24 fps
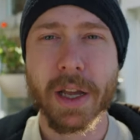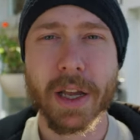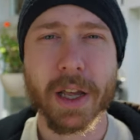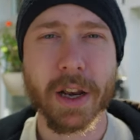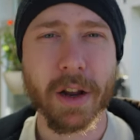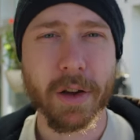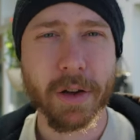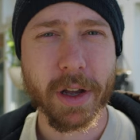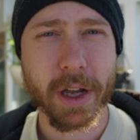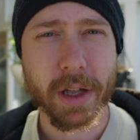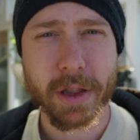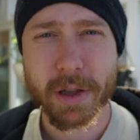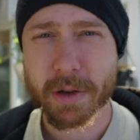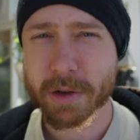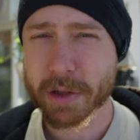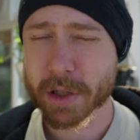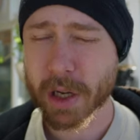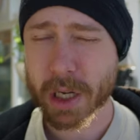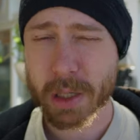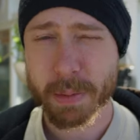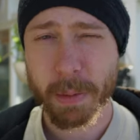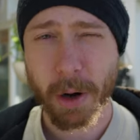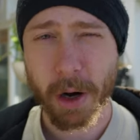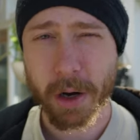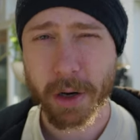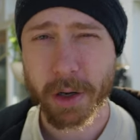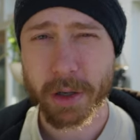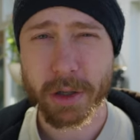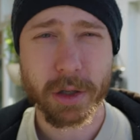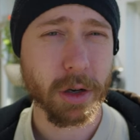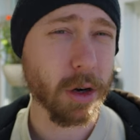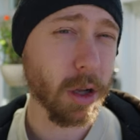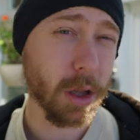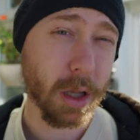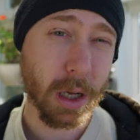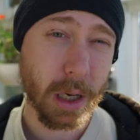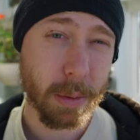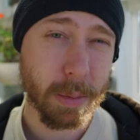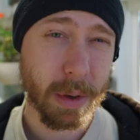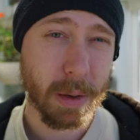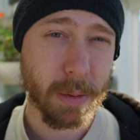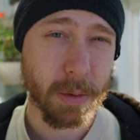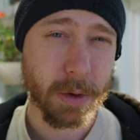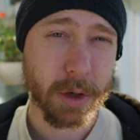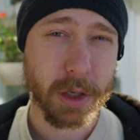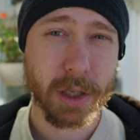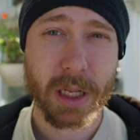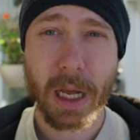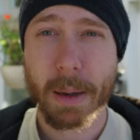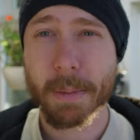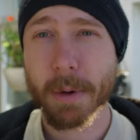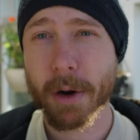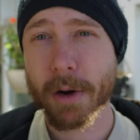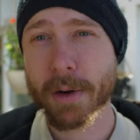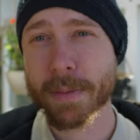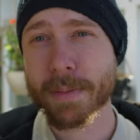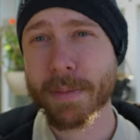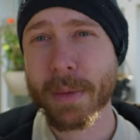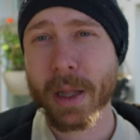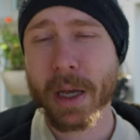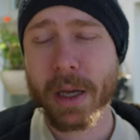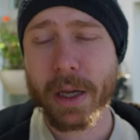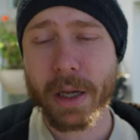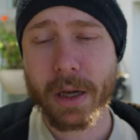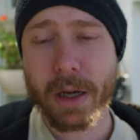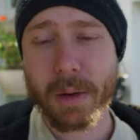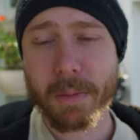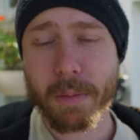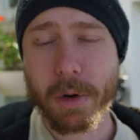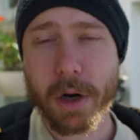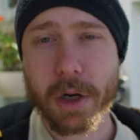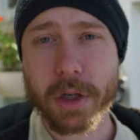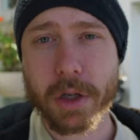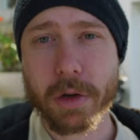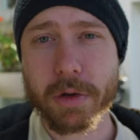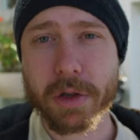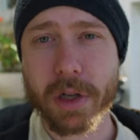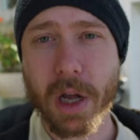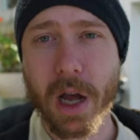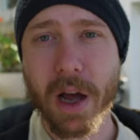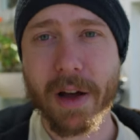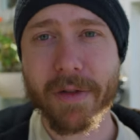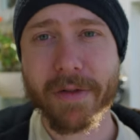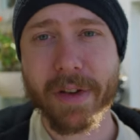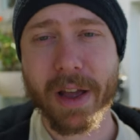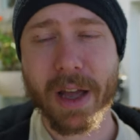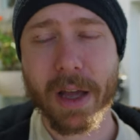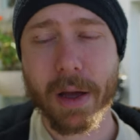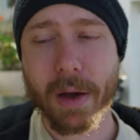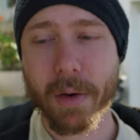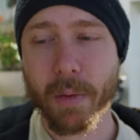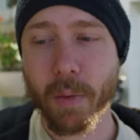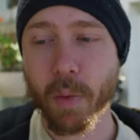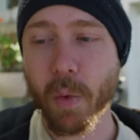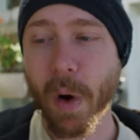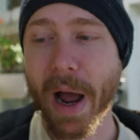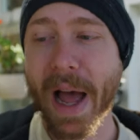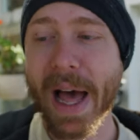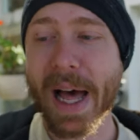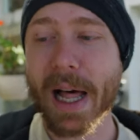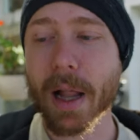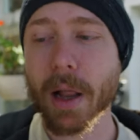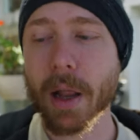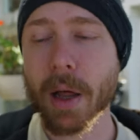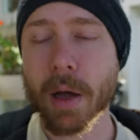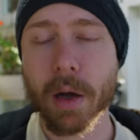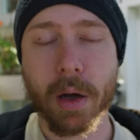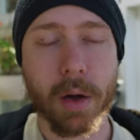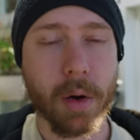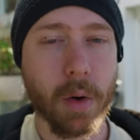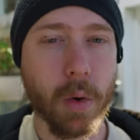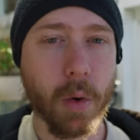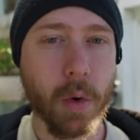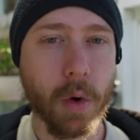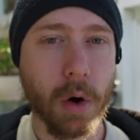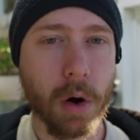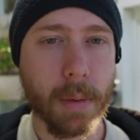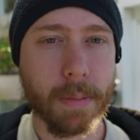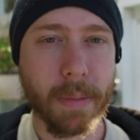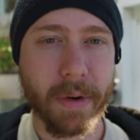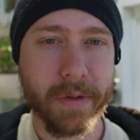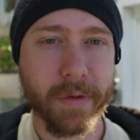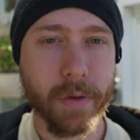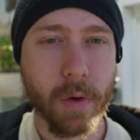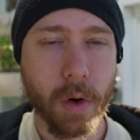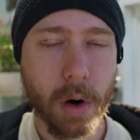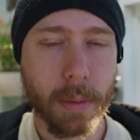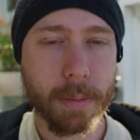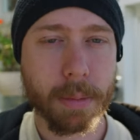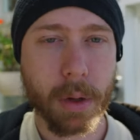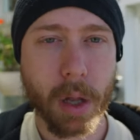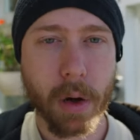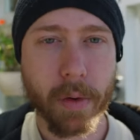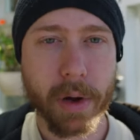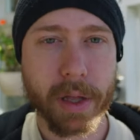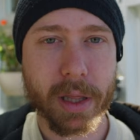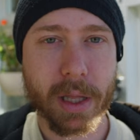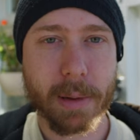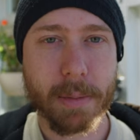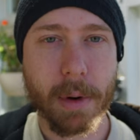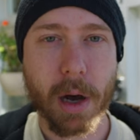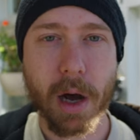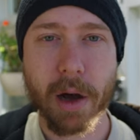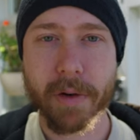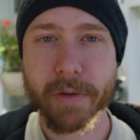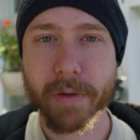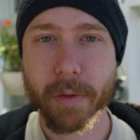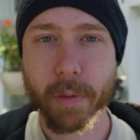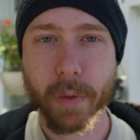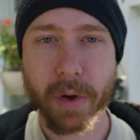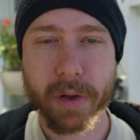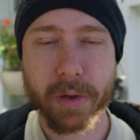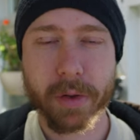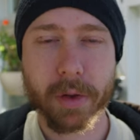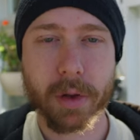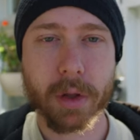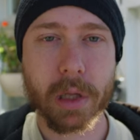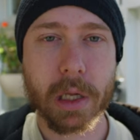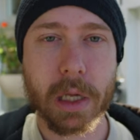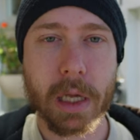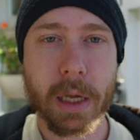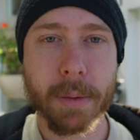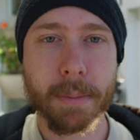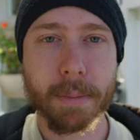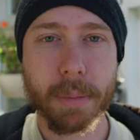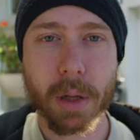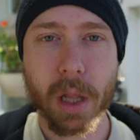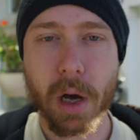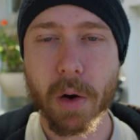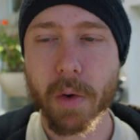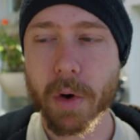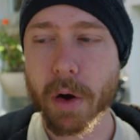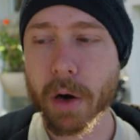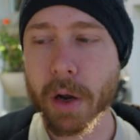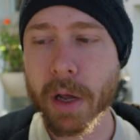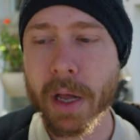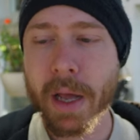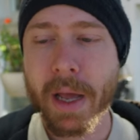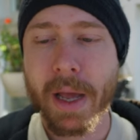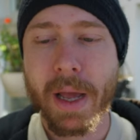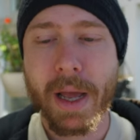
You know, you get those dust particles that are a little bit more stubborn. You can brush those off while or before blowing them off with the blower.